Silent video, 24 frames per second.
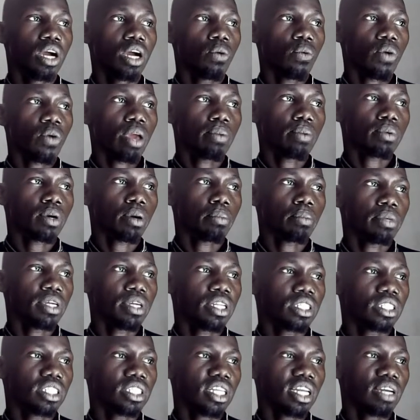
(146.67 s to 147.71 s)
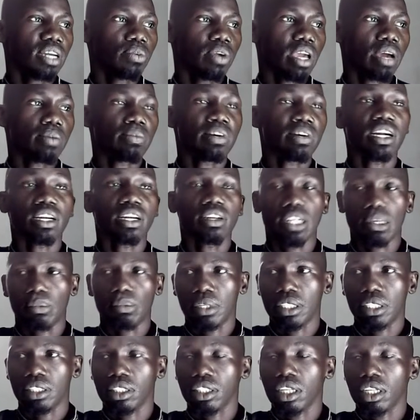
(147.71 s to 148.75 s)
we have community, we have
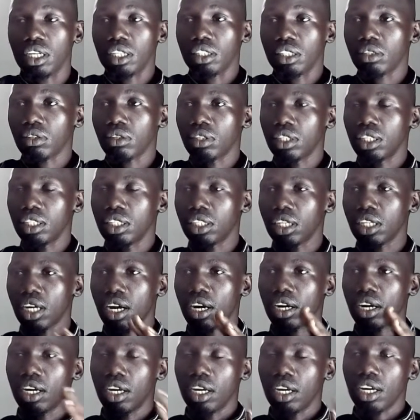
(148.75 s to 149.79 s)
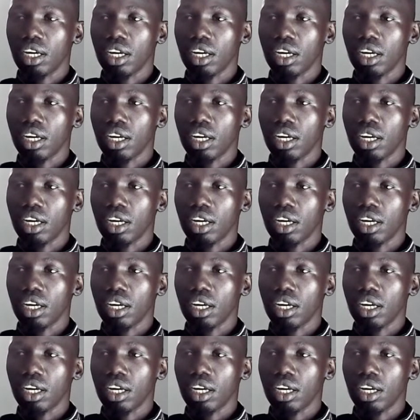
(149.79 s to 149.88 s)
agreements. So these are